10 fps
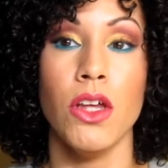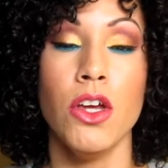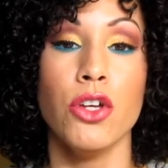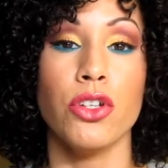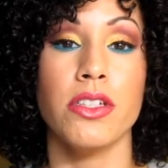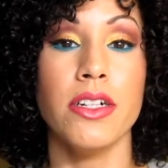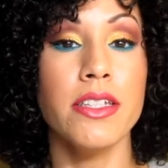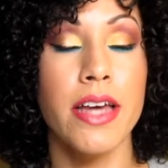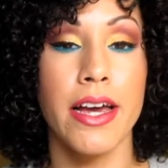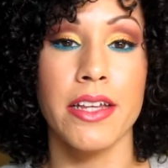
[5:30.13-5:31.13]
So they start
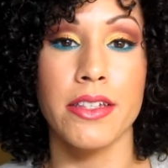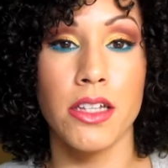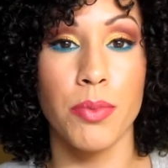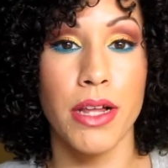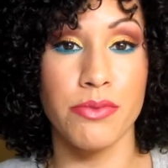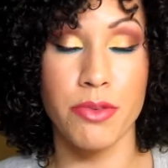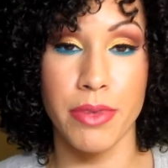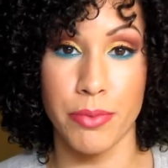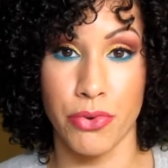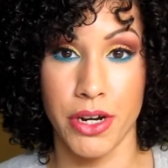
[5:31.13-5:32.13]
attacking the cell plasma
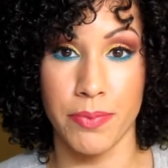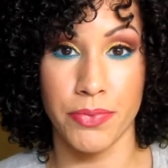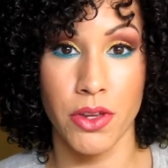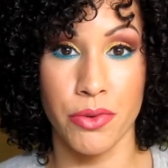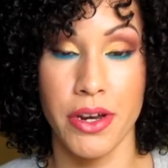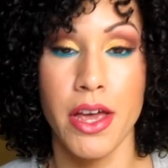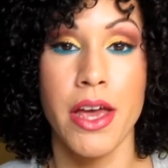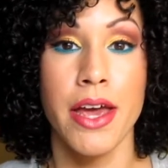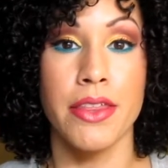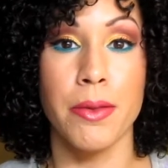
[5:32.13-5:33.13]
membrane, all right?
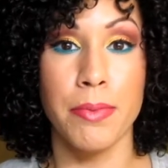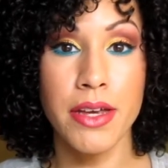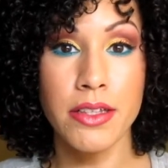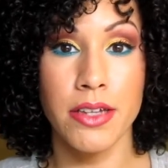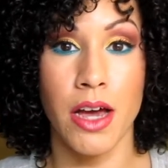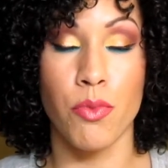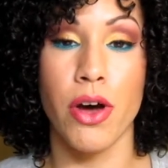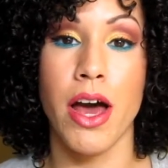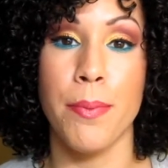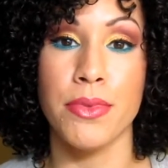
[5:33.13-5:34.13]
In the meantime, what
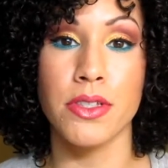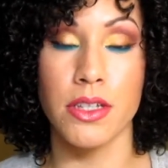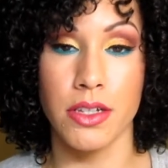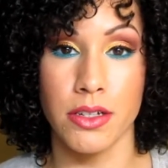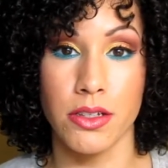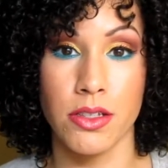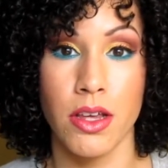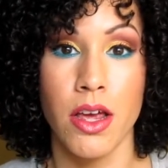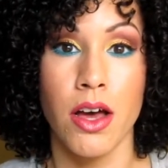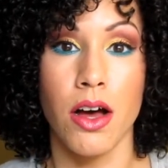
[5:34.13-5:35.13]
happens is
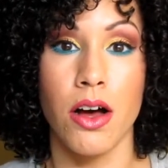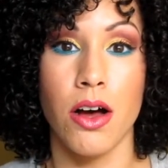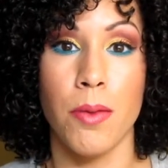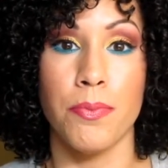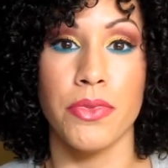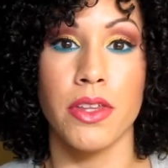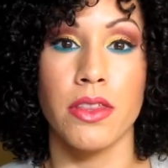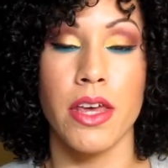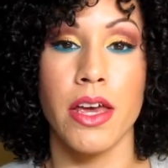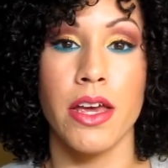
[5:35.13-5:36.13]

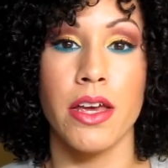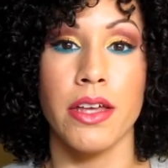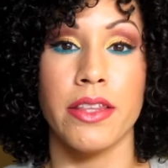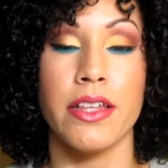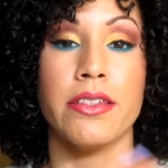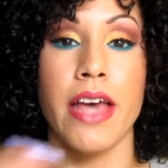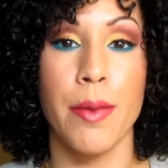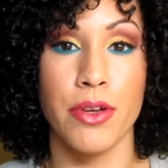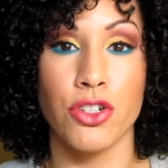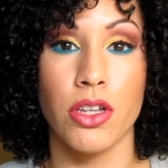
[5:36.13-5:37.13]
they
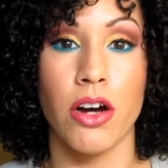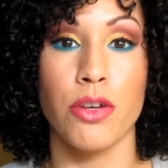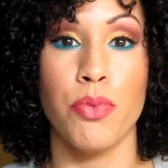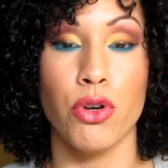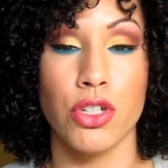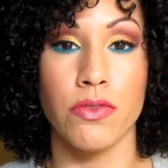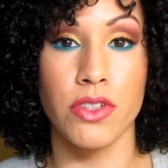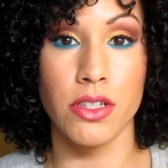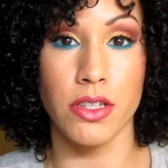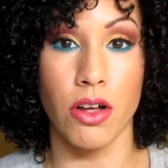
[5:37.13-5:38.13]
damage the outer portion of
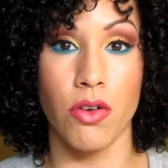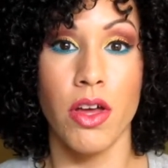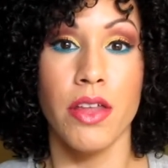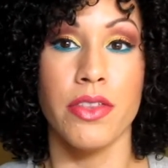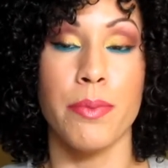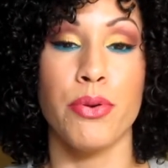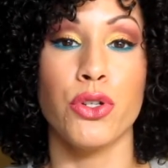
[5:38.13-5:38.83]
the cell. The